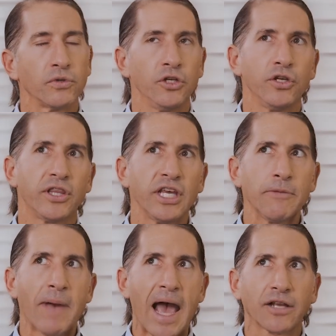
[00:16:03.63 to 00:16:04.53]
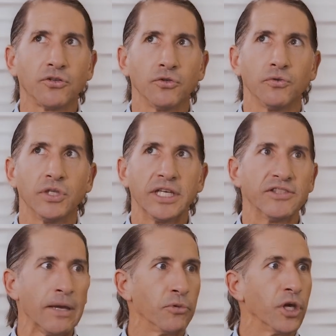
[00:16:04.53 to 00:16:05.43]
you can think back to the
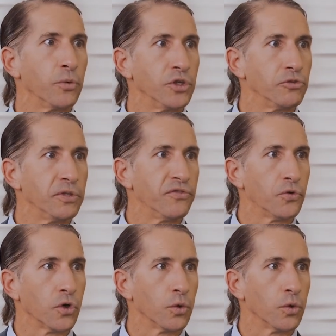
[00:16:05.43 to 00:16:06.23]
example that we used before,